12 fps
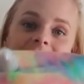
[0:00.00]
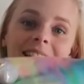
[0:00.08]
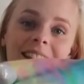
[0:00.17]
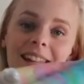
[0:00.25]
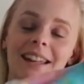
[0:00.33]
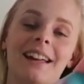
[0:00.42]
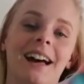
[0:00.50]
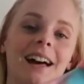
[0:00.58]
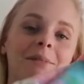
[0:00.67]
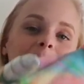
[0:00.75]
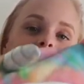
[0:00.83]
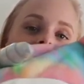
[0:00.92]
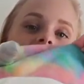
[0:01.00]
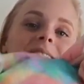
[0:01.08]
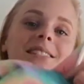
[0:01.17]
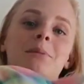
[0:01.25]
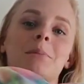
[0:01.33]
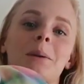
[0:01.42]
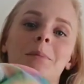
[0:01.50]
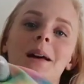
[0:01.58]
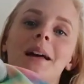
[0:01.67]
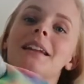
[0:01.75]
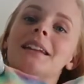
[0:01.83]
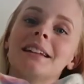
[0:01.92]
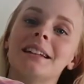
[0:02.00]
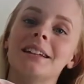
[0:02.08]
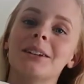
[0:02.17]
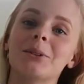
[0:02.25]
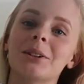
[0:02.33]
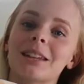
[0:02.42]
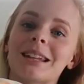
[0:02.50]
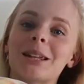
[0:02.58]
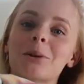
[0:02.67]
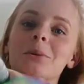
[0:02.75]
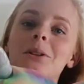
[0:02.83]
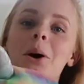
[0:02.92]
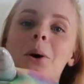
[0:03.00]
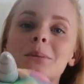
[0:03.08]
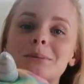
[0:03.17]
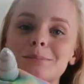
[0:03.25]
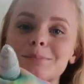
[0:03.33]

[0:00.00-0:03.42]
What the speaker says: they had put this on my bed with a cute note.